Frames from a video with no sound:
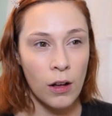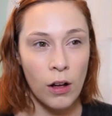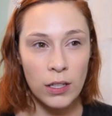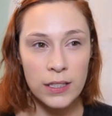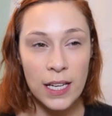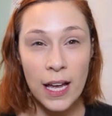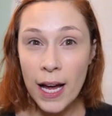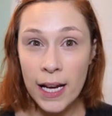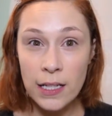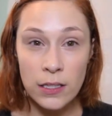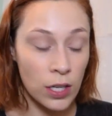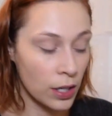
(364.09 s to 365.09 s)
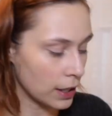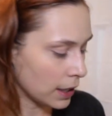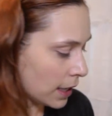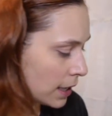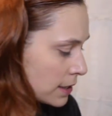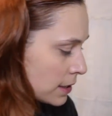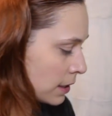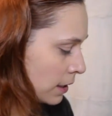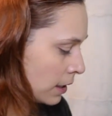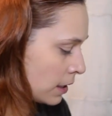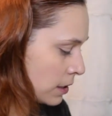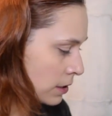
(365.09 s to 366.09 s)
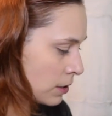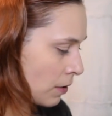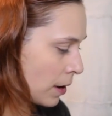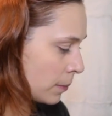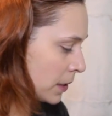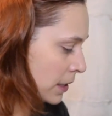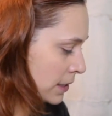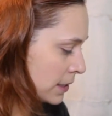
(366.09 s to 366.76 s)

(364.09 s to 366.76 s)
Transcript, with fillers: Ulta and Target. So I'm going